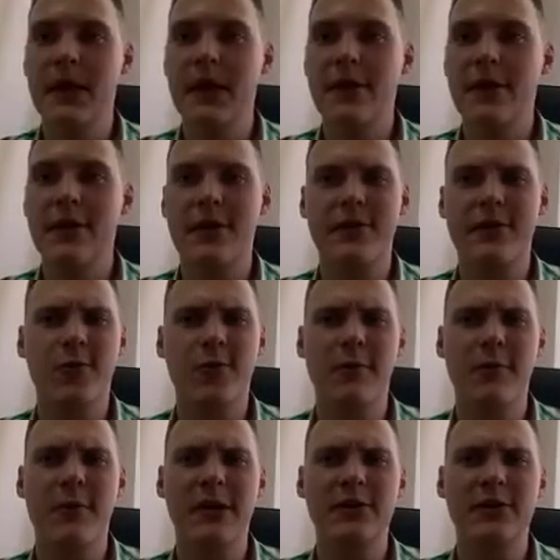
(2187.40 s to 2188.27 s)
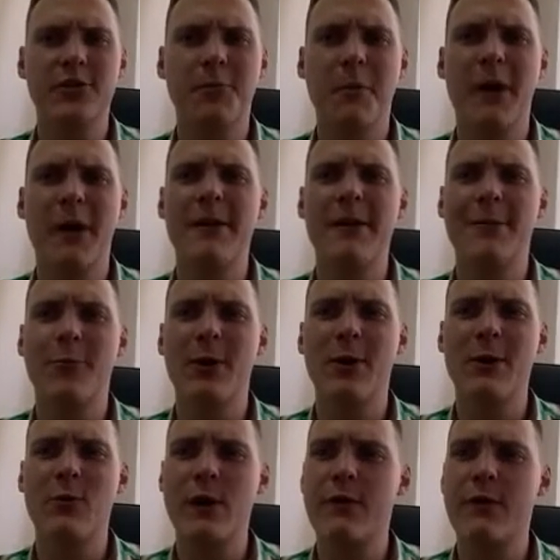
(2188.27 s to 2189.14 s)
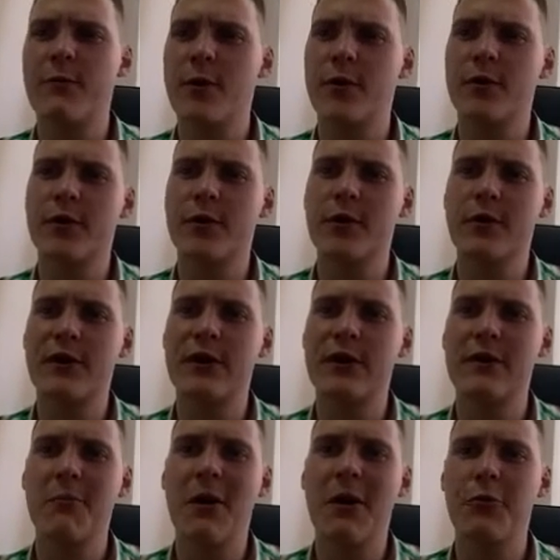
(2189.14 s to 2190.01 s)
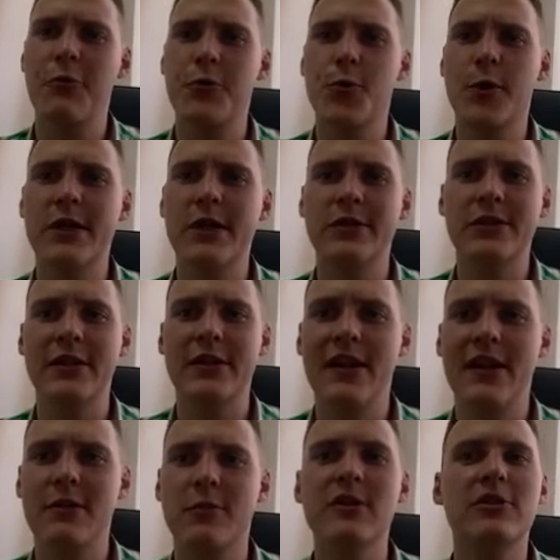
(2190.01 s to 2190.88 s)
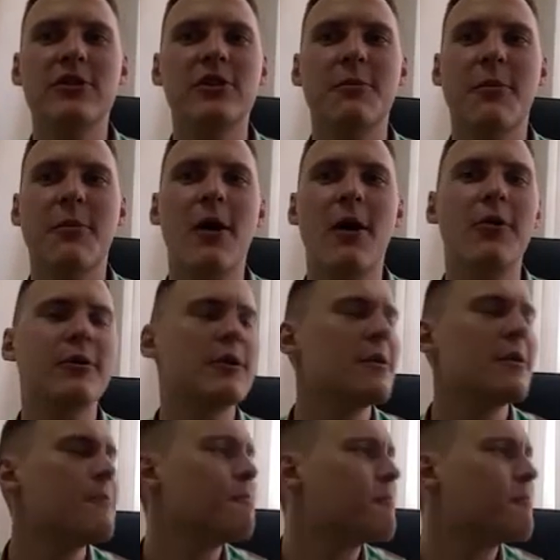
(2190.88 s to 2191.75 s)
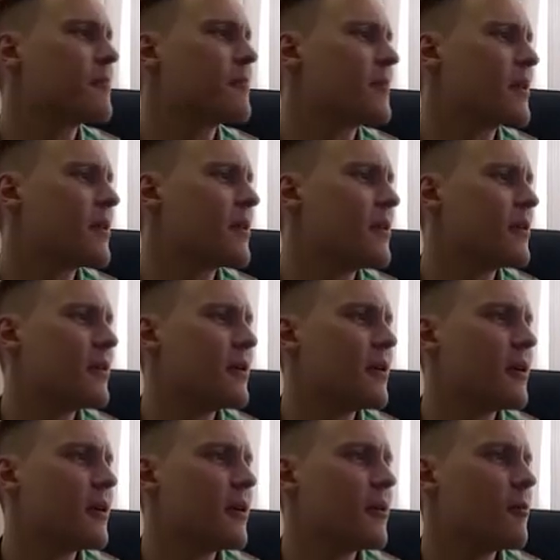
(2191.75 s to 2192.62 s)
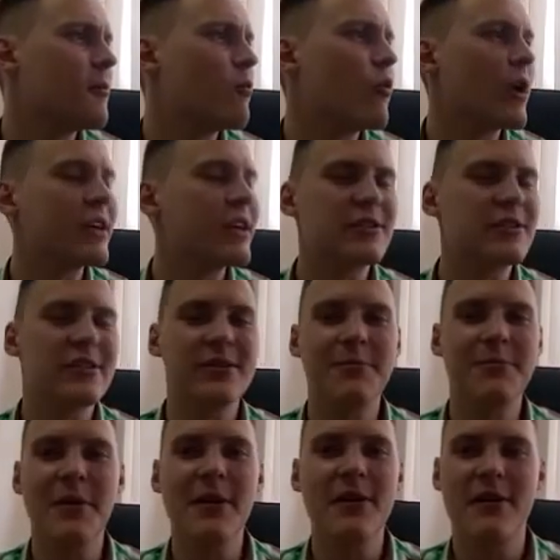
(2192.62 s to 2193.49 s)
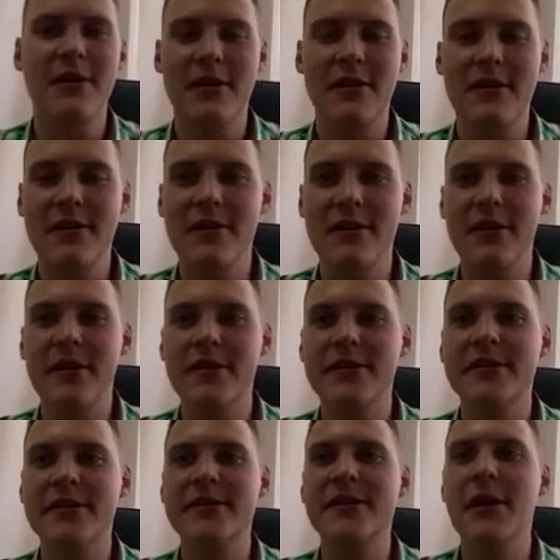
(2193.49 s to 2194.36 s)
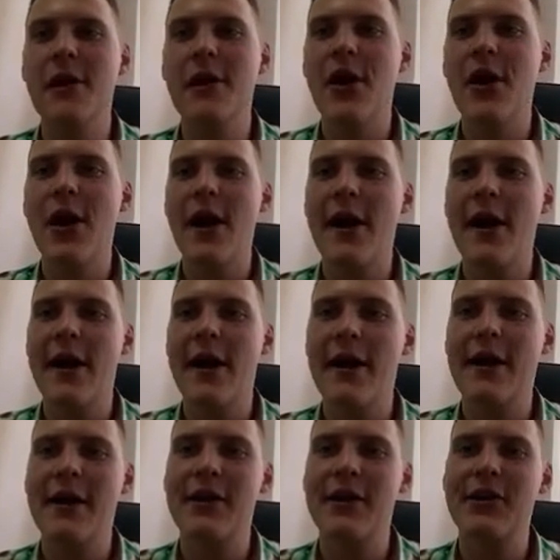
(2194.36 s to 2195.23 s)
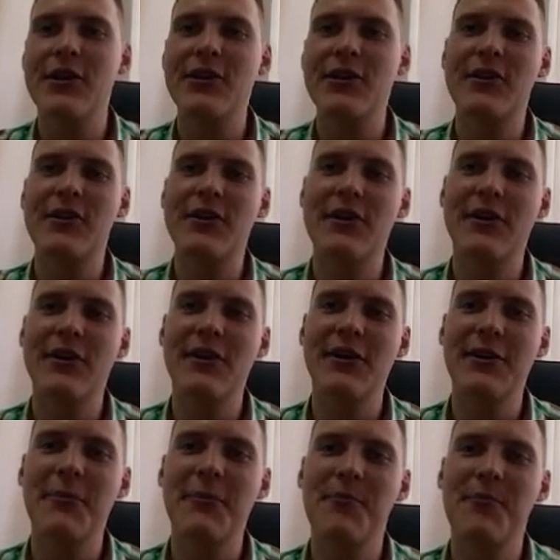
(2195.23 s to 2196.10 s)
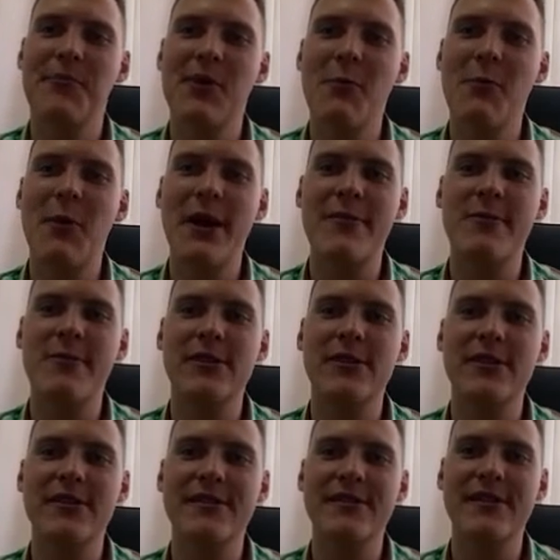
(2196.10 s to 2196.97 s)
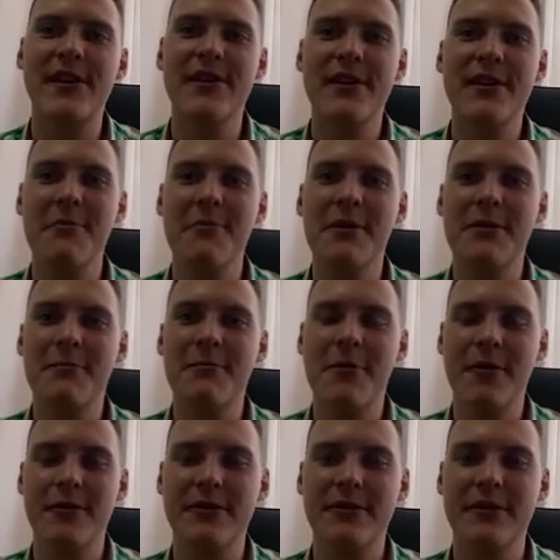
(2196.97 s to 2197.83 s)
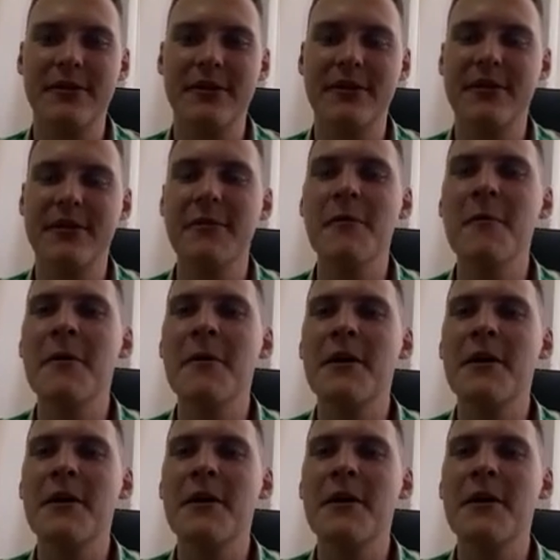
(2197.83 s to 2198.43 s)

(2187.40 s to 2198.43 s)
Thank you very much. By the way, we were talking about Russian language, about Russian-speaking Indians, and my question is a little bit personal.